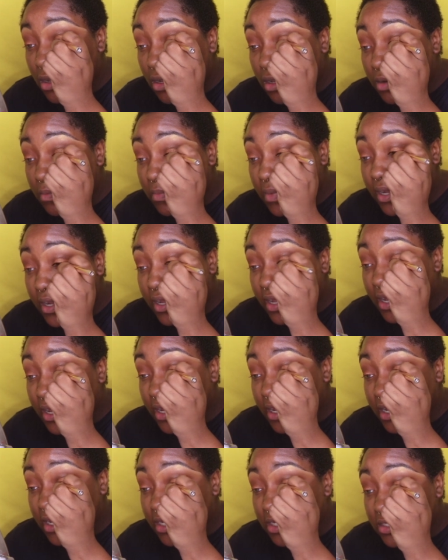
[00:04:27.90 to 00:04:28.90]
on my
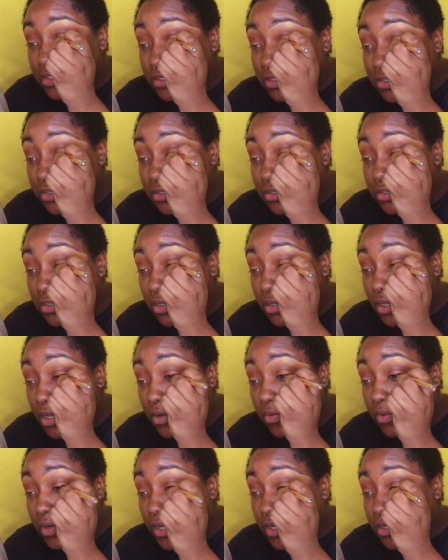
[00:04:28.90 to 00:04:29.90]
eyes so
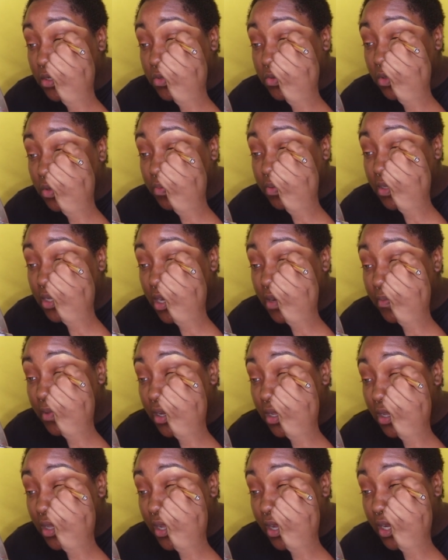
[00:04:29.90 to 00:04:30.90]
that when I do apply
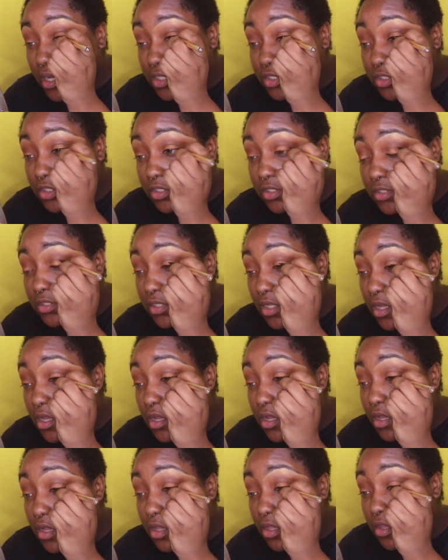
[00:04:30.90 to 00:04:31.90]
my lashes,
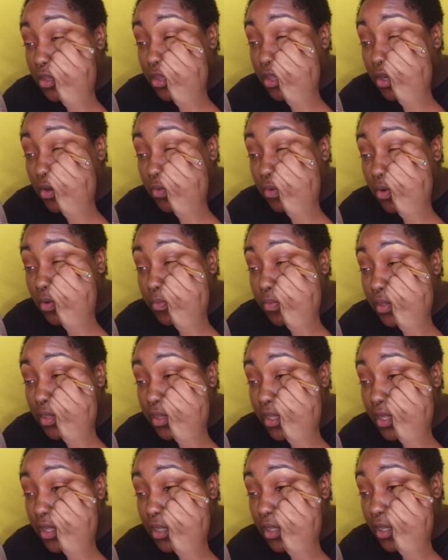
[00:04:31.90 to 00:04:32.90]
there won't be
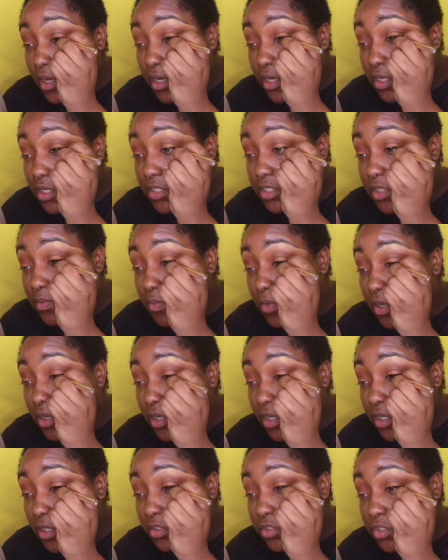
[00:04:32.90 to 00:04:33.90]
that line of
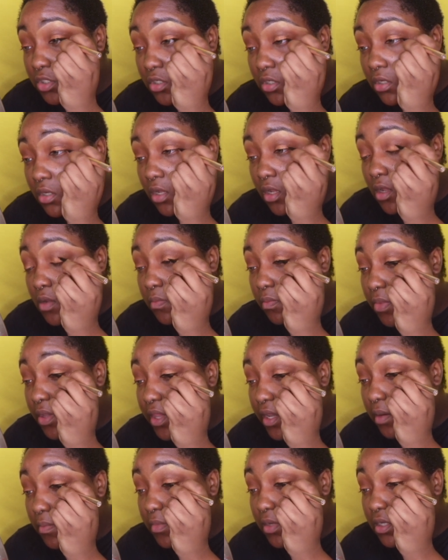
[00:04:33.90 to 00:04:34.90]
demarcation. But
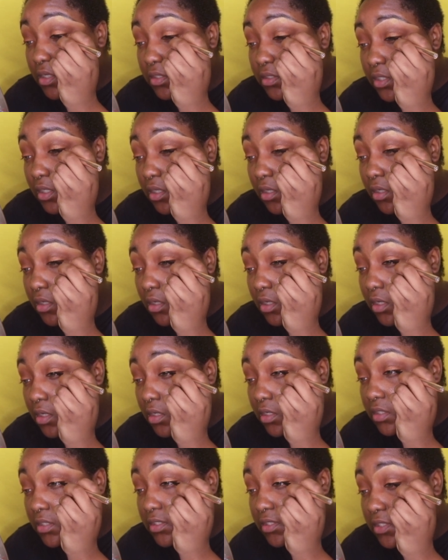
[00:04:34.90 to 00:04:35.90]
then I'm gonna take
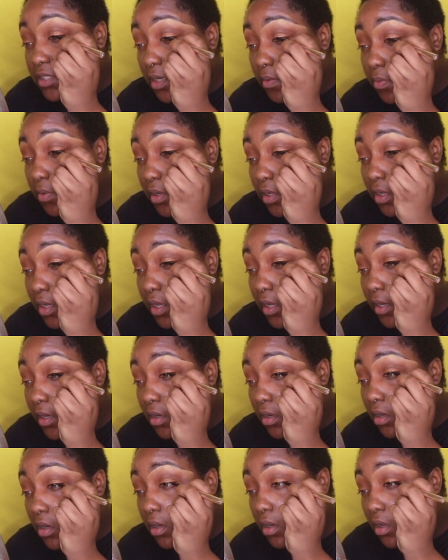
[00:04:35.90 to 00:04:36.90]
a separate
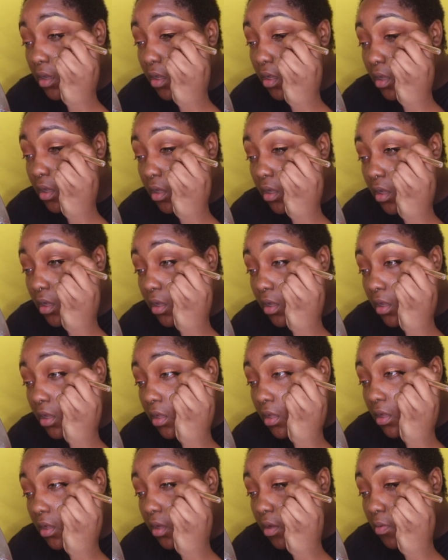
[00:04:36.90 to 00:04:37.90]
liner.
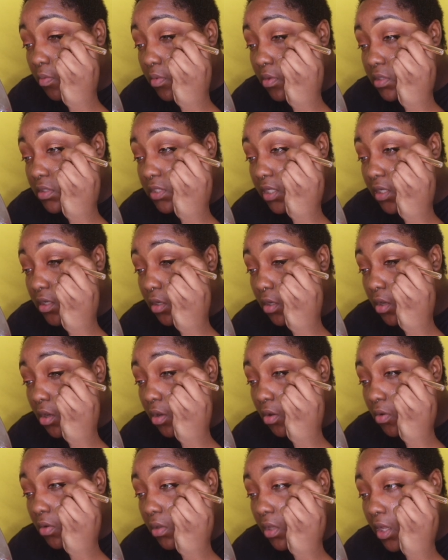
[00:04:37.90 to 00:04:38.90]
I'm gonna take a
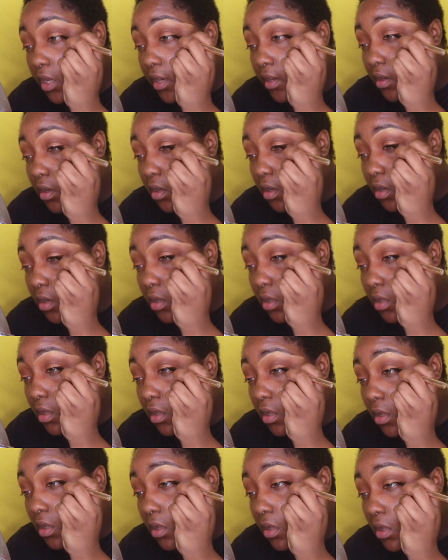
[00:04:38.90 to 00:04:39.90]
Kohl liner
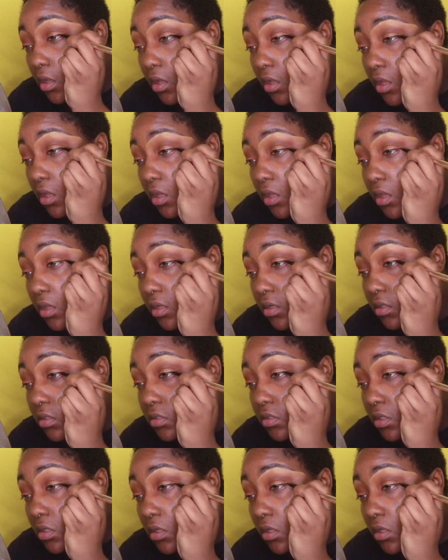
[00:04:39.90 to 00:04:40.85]
and